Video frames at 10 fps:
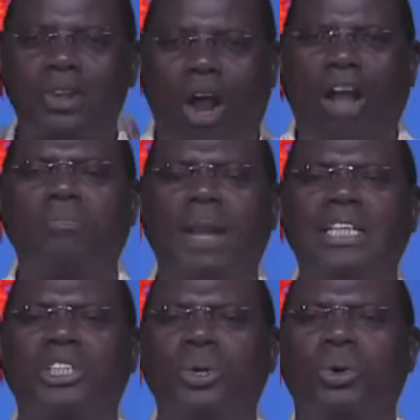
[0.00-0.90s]
God
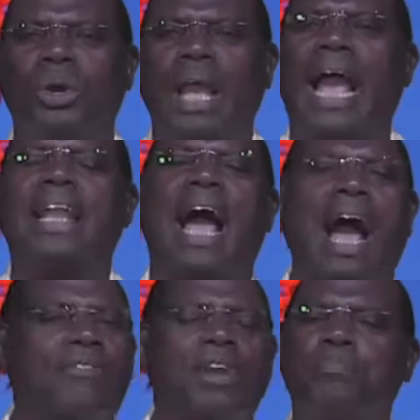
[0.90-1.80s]
bless you, and
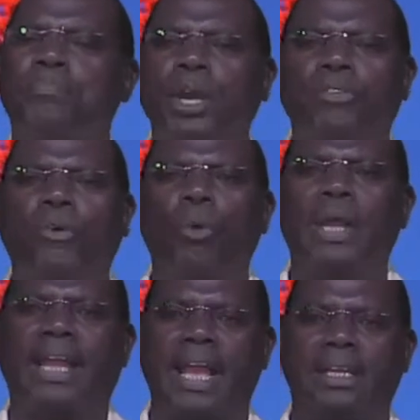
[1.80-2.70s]
have a beautiful
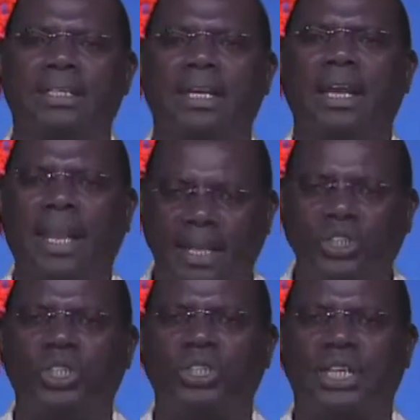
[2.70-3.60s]
weekend in
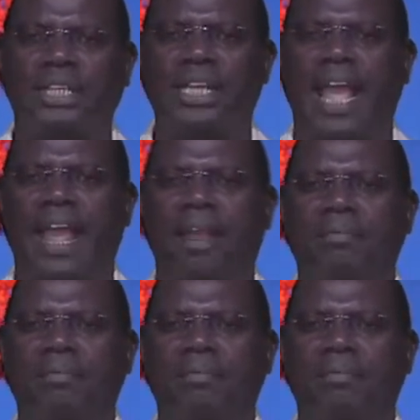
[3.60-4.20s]
Jesus' name.